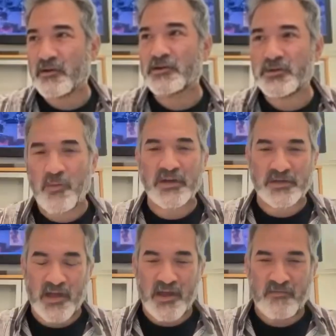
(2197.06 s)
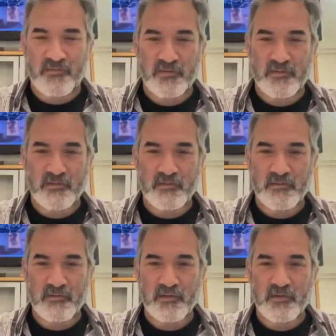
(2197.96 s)
so much life. Yeah.
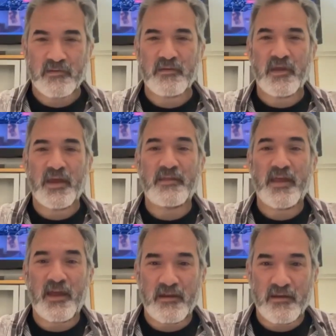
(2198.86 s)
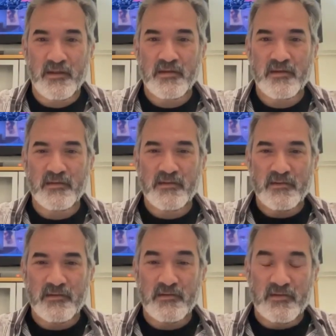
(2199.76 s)
And then
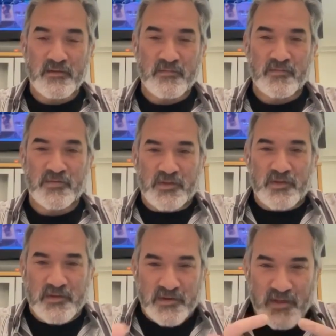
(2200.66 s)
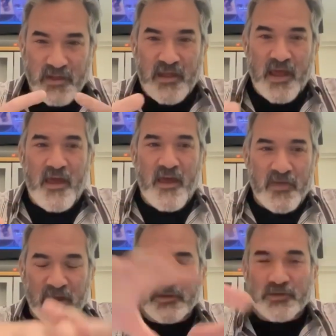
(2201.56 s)
the just like
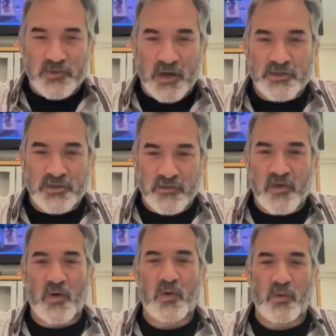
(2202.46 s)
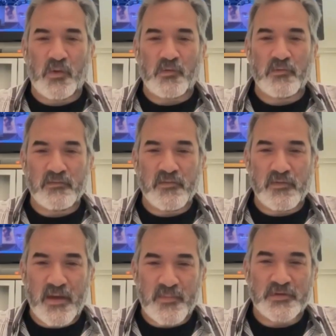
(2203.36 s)
the construction of the whole
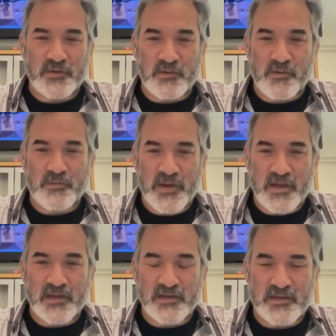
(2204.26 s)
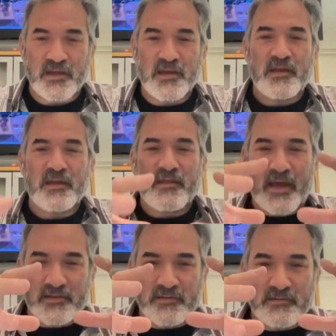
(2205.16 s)
episode 3 is
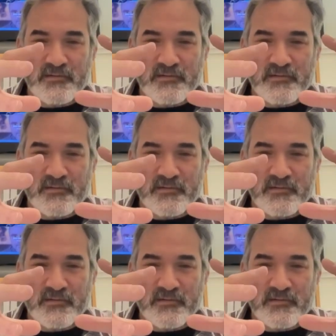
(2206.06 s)
that